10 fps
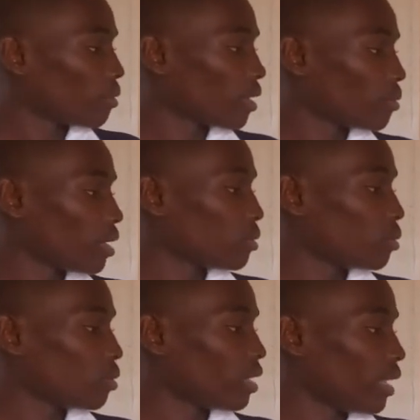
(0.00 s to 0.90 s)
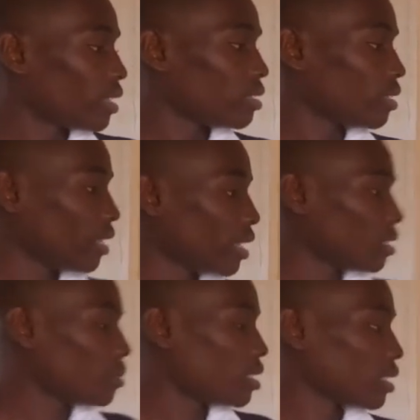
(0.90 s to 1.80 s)
light
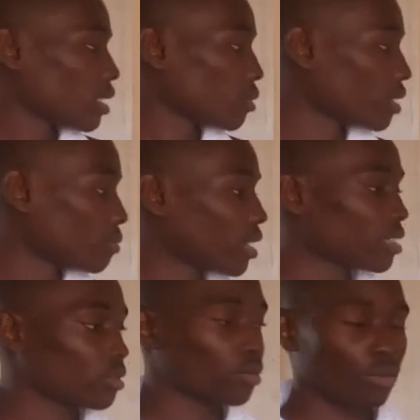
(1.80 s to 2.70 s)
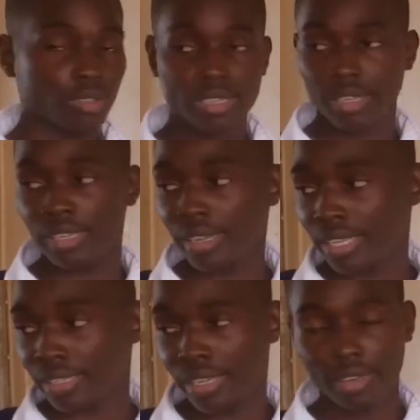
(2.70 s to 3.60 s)
emitting diode and buzzer do not
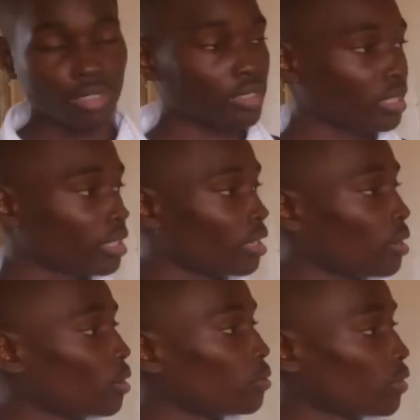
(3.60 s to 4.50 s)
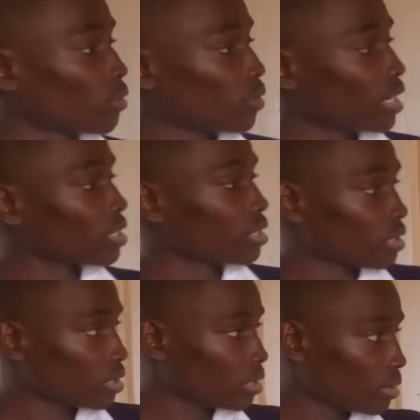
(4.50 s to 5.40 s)
light directly? We have
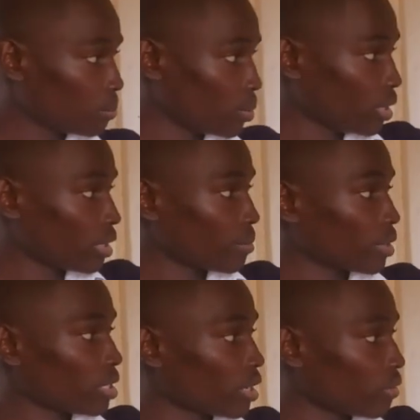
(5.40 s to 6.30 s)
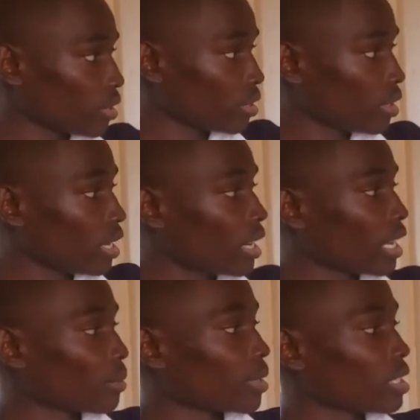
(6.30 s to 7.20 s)
connected pin number 7
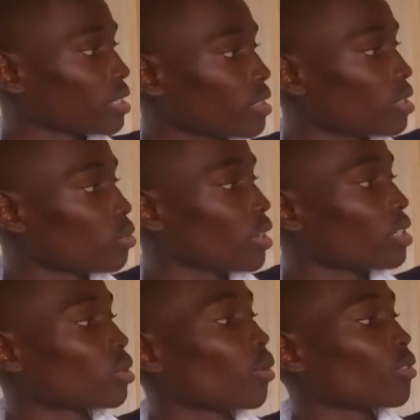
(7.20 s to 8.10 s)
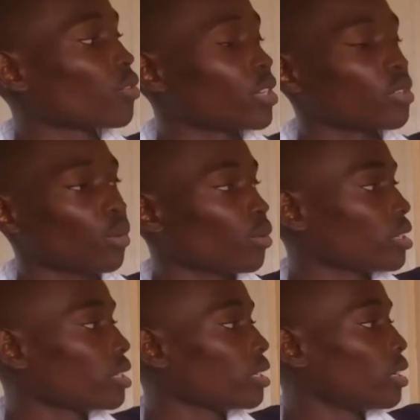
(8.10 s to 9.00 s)
and number 6. This one is called
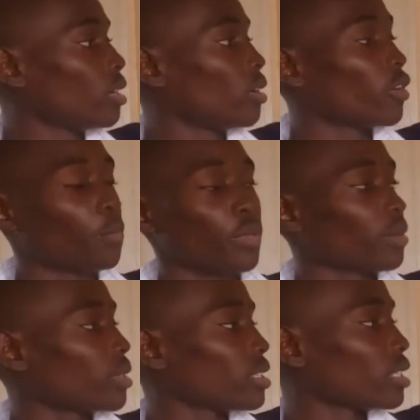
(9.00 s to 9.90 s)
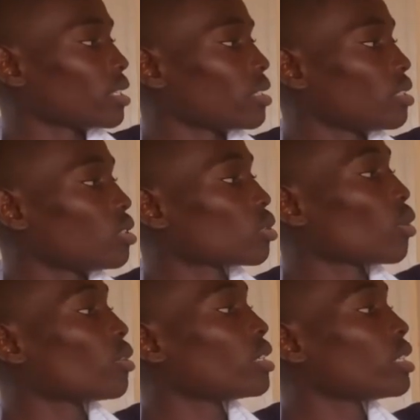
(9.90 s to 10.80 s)
threshold, or pin number 6. This is
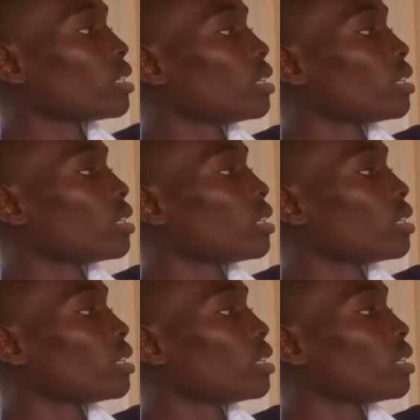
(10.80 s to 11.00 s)
called